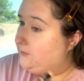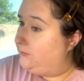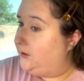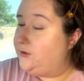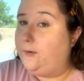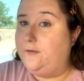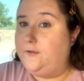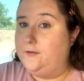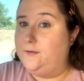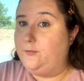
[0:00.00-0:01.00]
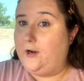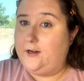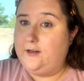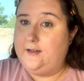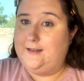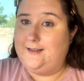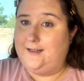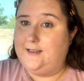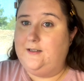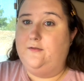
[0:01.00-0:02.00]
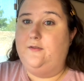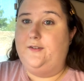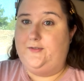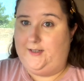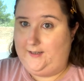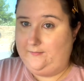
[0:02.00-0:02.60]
only 12 years prior in 1950.